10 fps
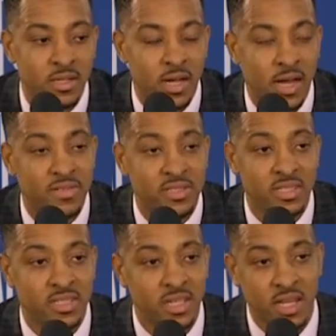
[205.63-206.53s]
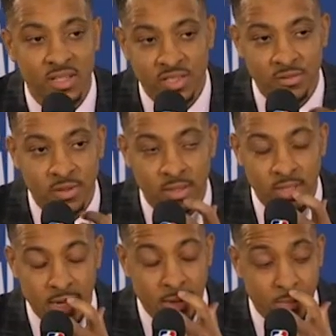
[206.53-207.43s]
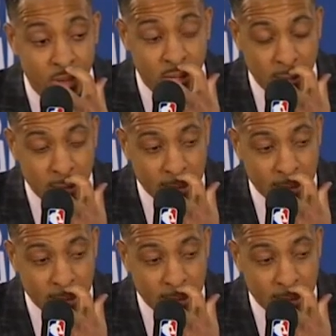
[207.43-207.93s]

Uh, obviously, it changes throughout the game, but